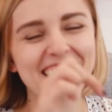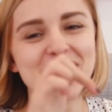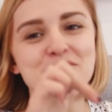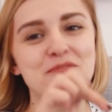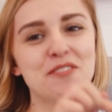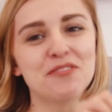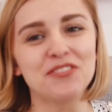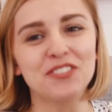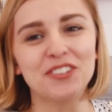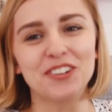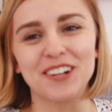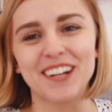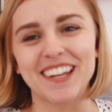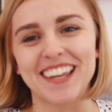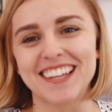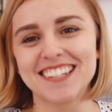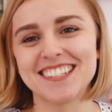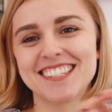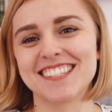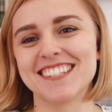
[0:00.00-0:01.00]
Before it
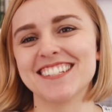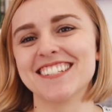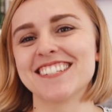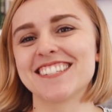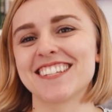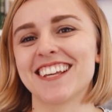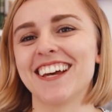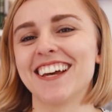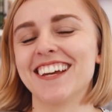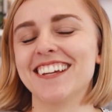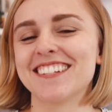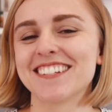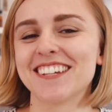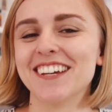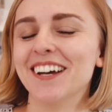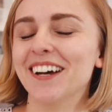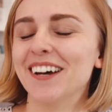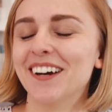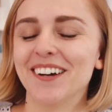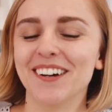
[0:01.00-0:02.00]
gets inside.
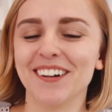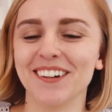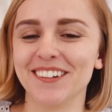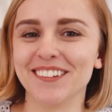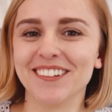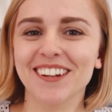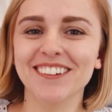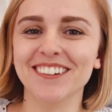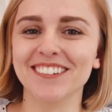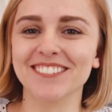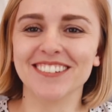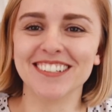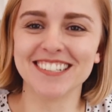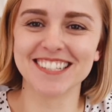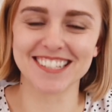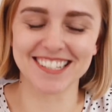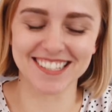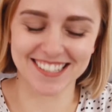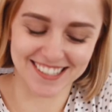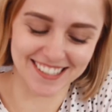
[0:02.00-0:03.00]
Oh, no one
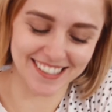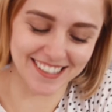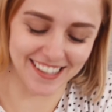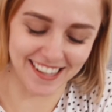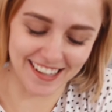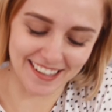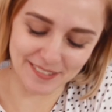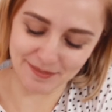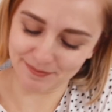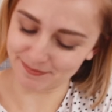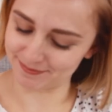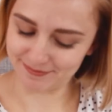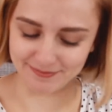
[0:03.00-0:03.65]
wants to see that.